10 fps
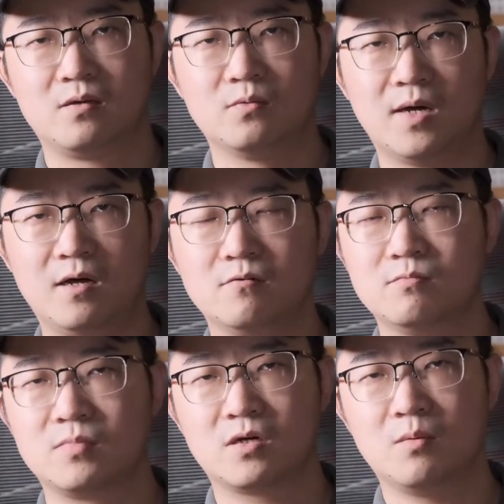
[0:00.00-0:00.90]

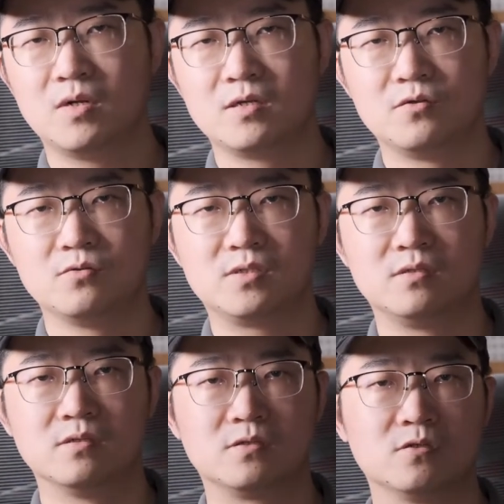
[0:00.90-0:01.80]
while commonly
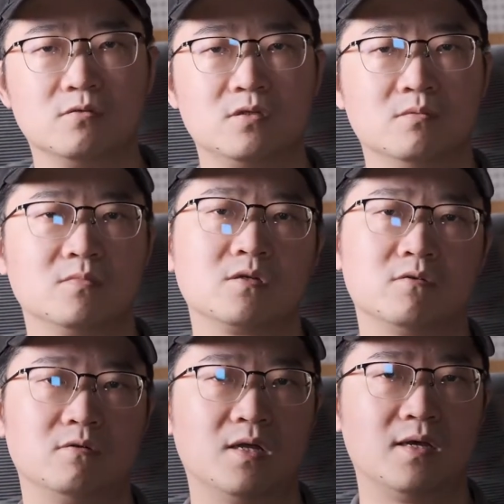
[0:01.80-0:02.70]
used sodium
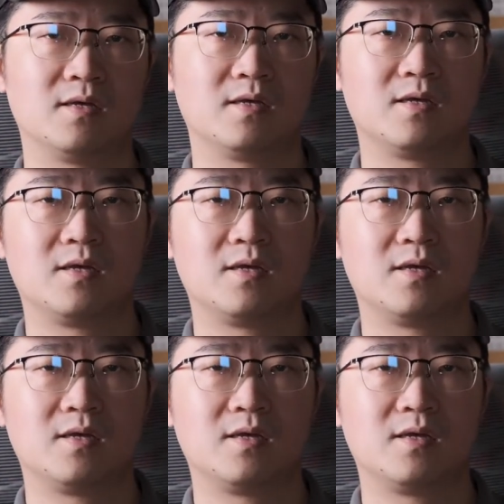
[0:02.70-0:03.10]
chloride